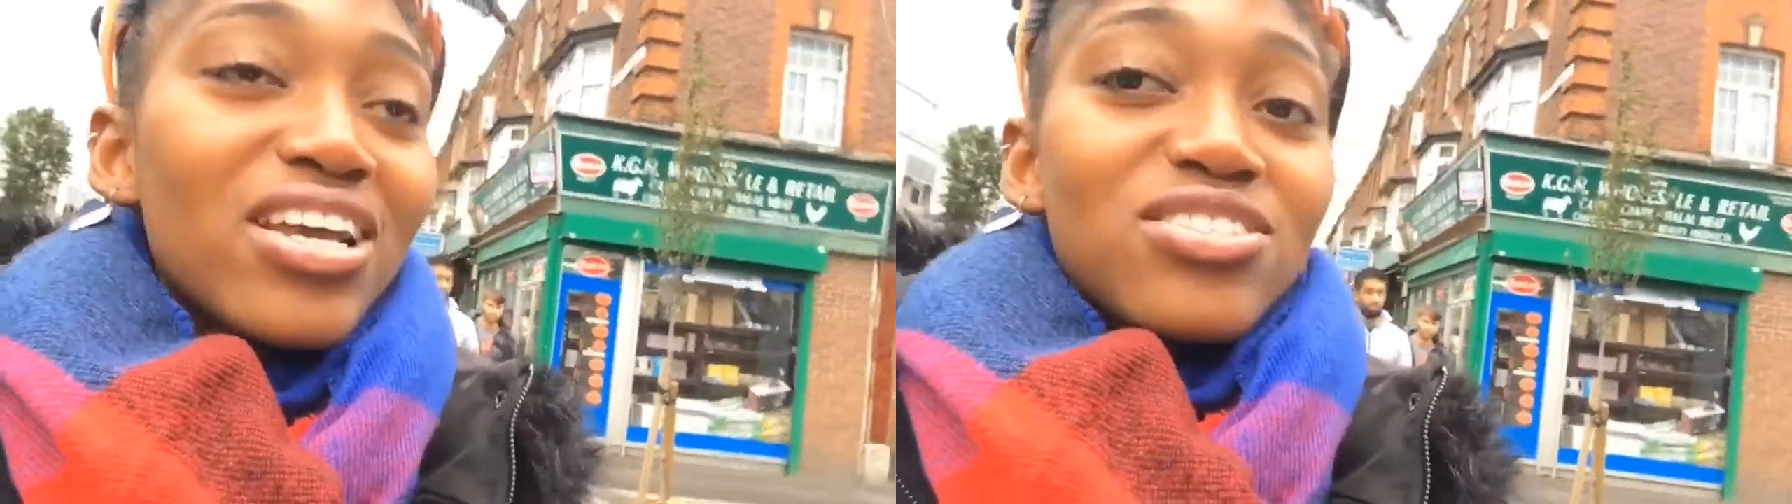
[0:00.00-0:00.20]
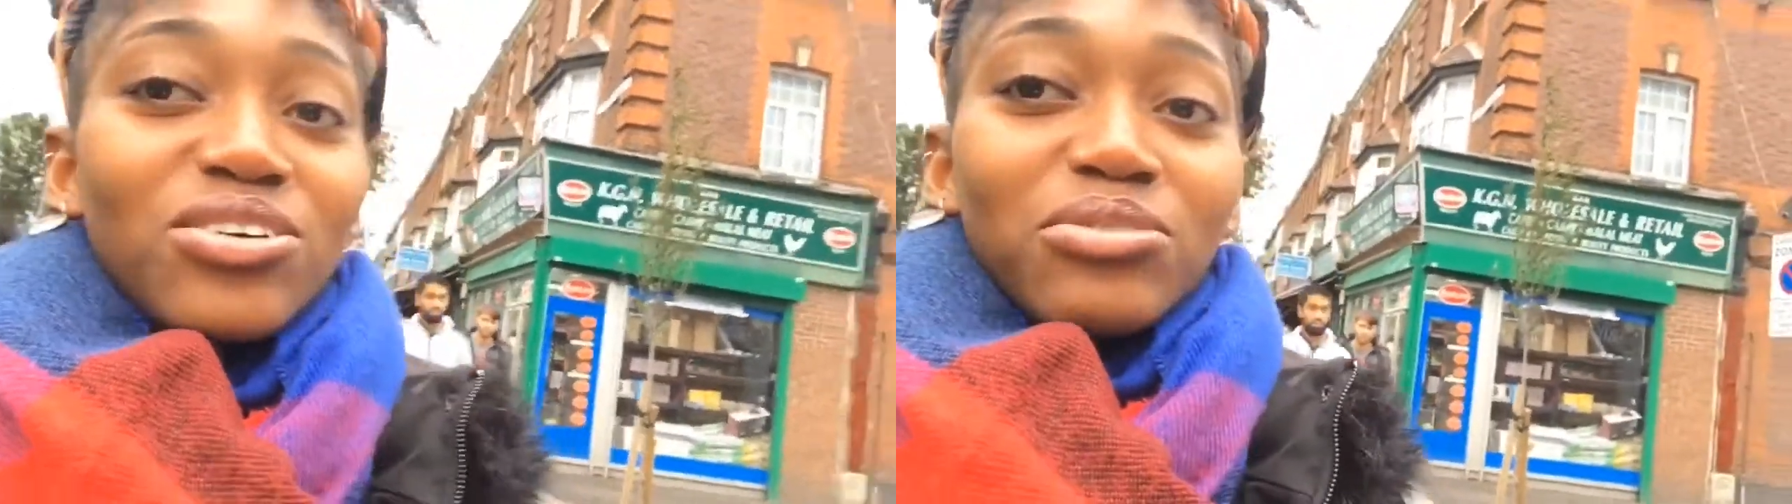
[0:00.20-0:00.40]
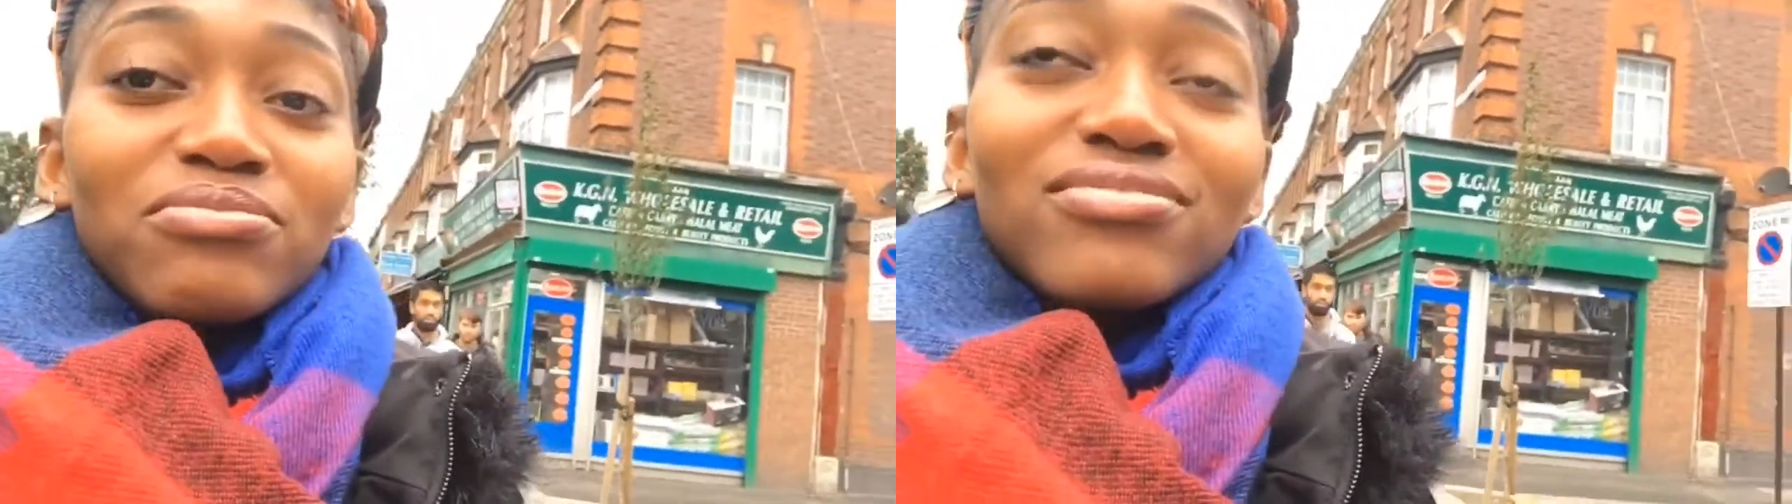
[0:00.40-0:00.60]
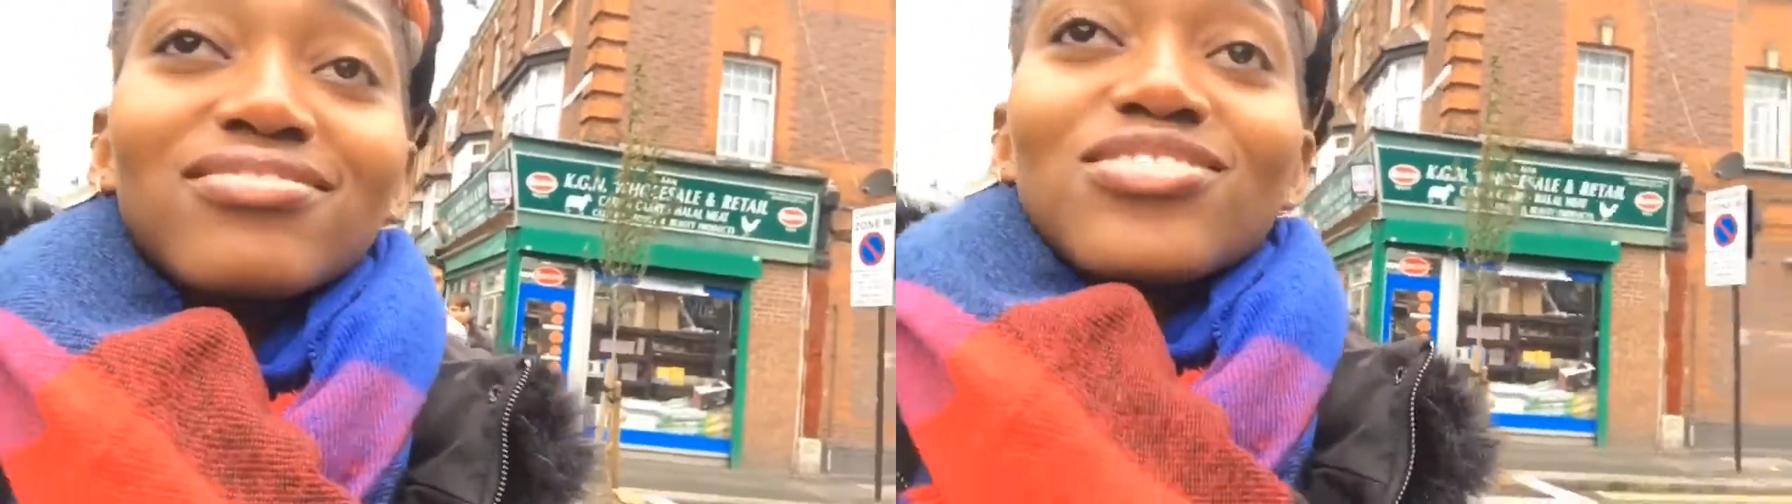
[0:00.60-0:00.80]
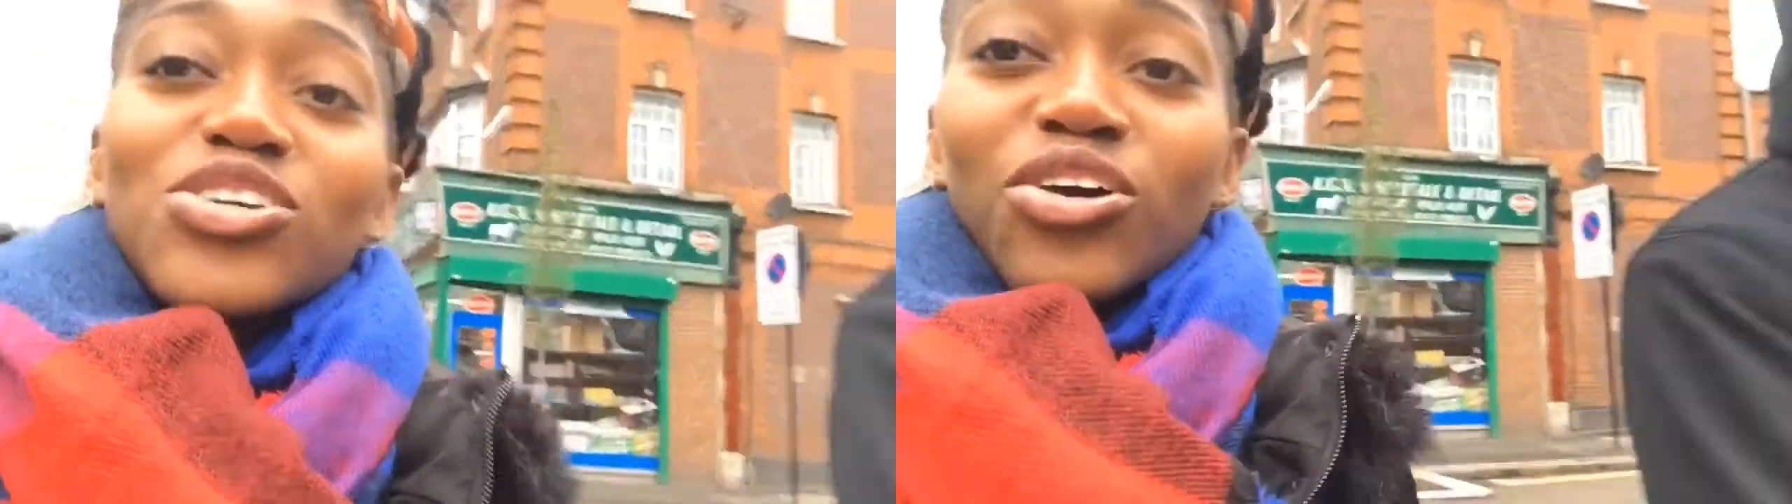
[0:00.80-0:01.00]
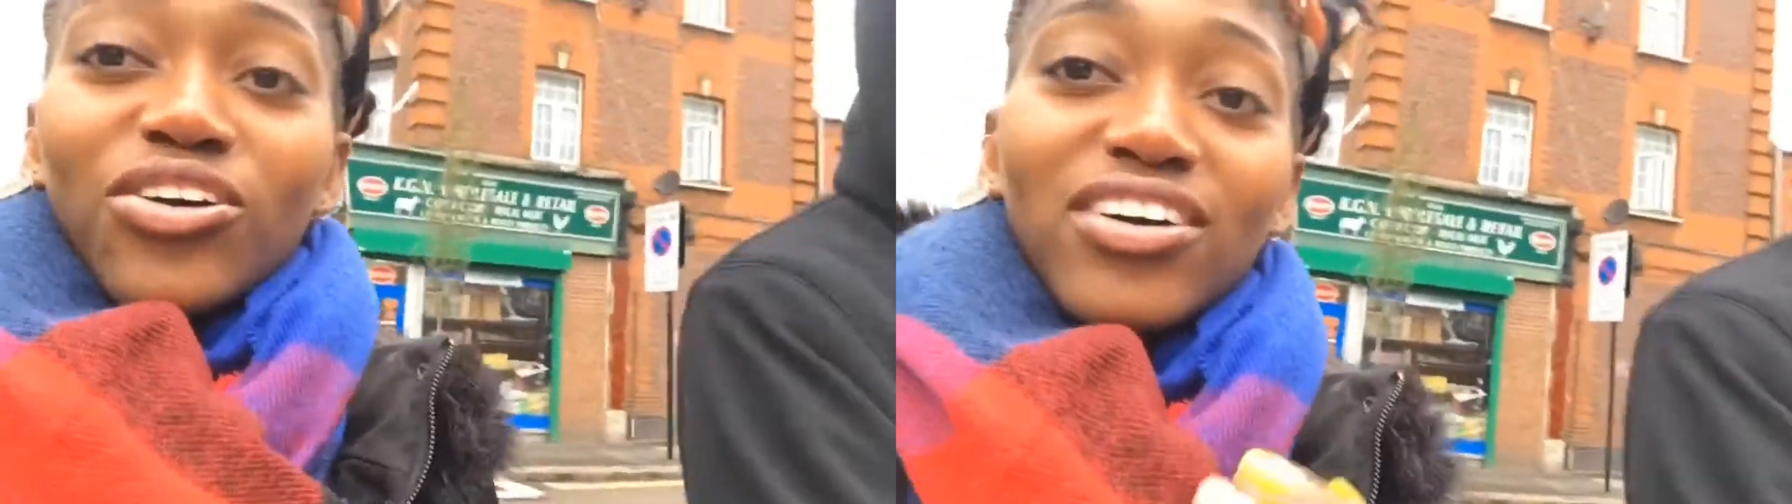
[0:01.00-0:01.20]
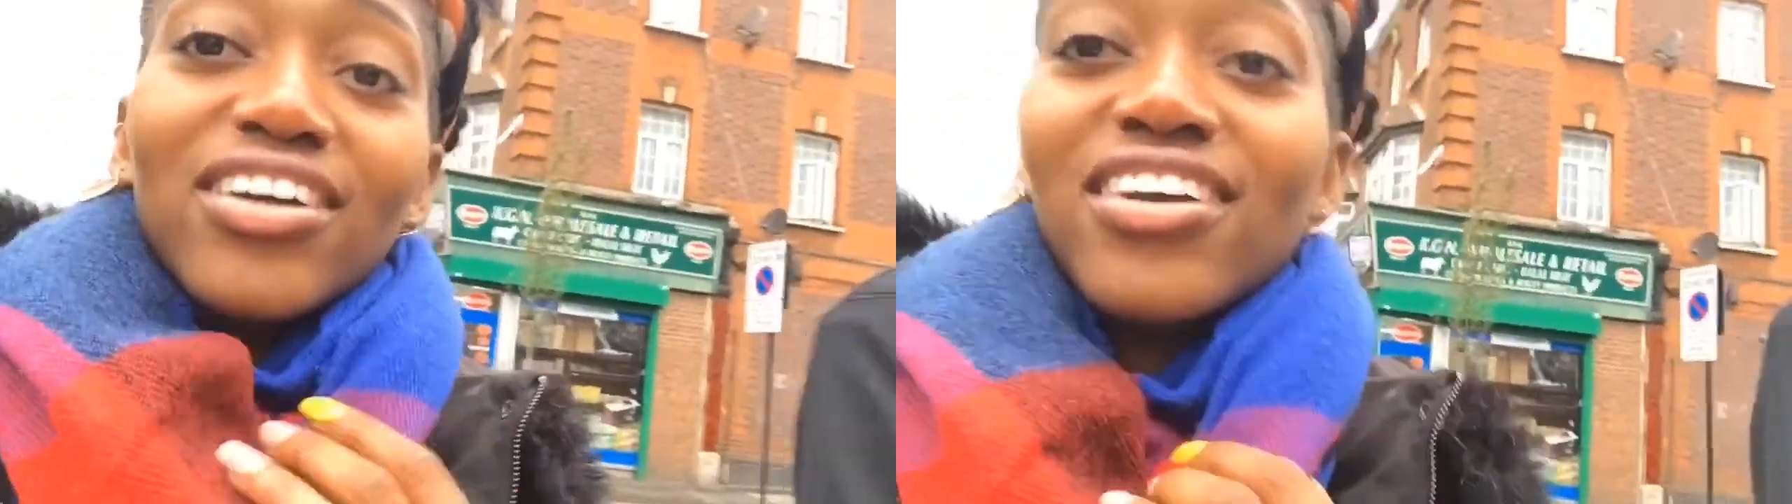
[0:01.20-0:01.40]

are you so chill?